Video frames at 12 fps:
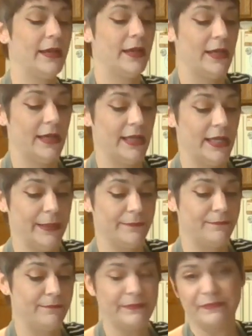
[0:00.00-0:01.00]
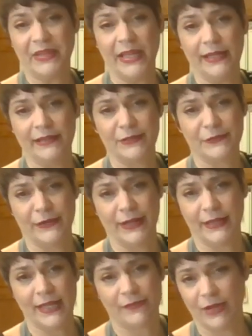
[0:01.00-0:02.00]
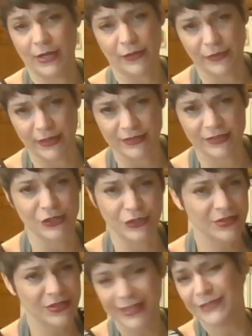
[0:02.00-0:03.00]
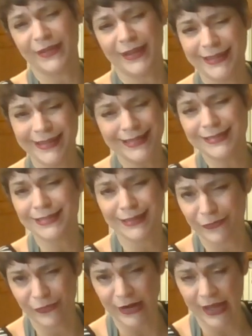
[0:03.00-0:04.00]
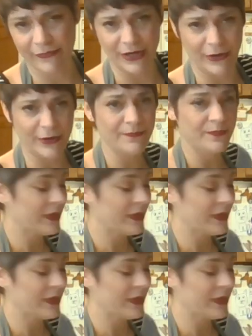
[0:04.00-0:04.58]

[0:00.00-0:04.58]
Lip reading: And frankly, I've got other things to do, so that's fine. It can sit there for half an hour.